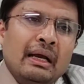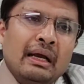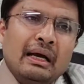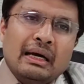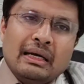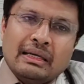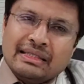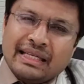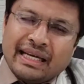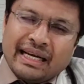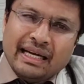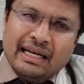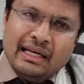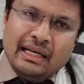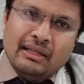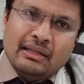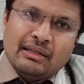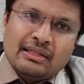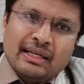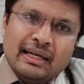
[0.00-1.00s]
Uh,
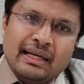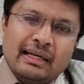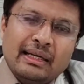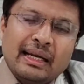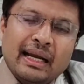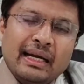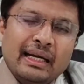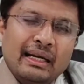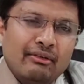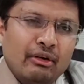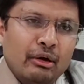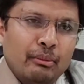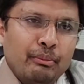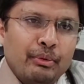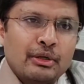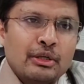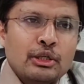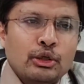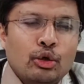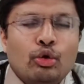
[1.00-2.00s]
secondly, the stent can develop
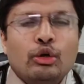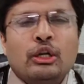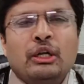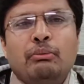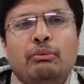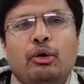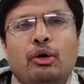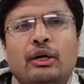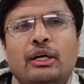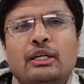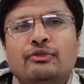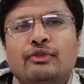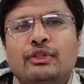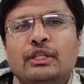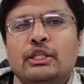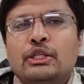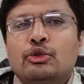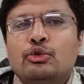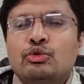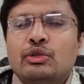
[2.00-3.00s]
a slow reblockage
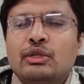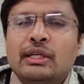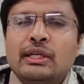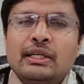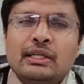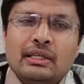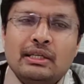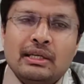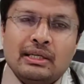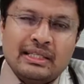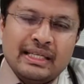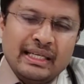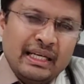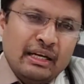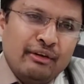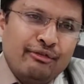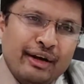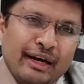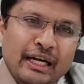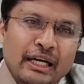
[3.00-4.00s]
which is usually uh, seen
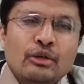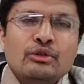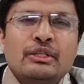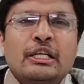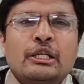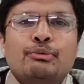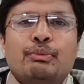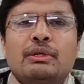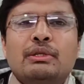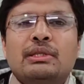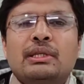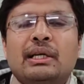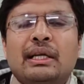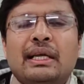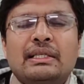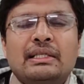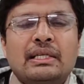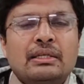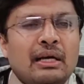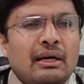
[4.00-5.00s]
in 5 to 6 percent
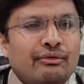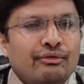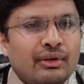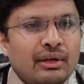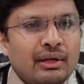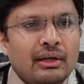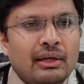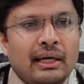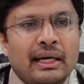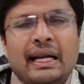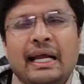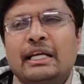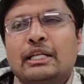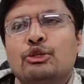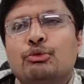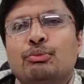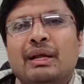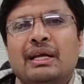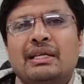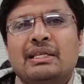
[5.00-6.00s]
cases after an
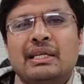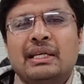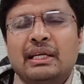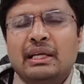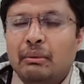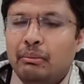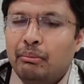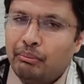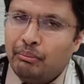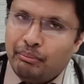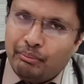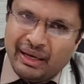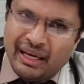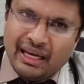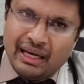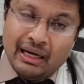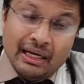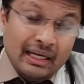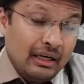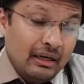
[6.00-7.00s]
angioplasty in
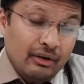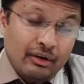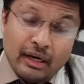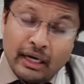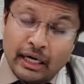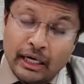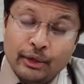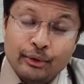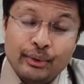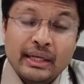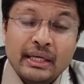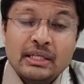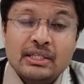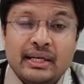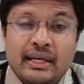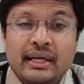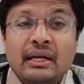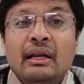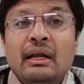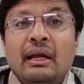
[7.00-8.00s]
a, uh, in a drug-eluting
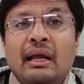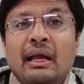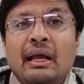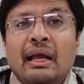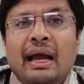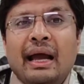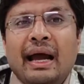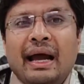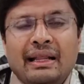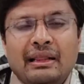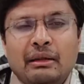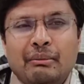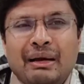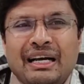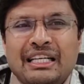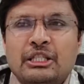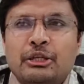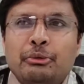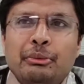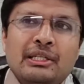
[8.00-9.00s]
stent and the
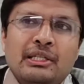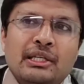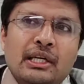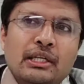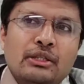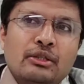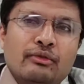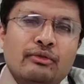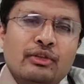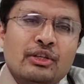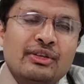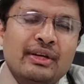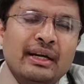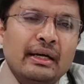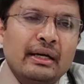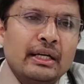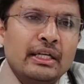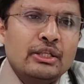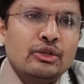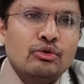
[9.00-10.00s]
maximum incidence of the
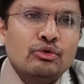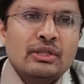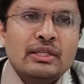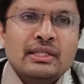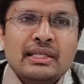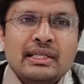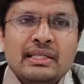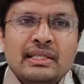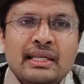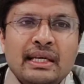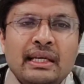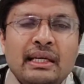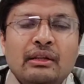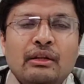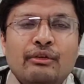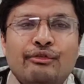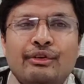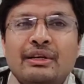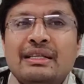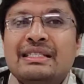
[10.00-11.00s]
stent restenosis is seen in
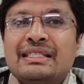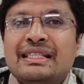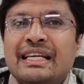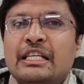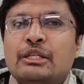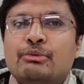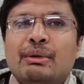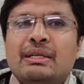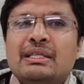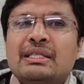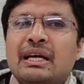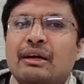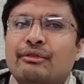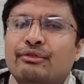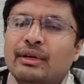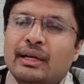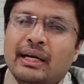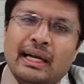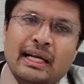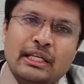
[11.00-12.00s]
the first 6 months
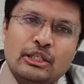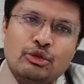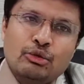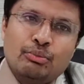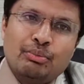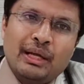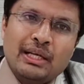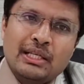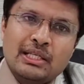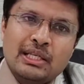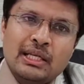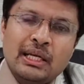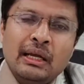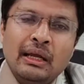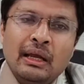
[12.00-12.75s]
after an angioplasty.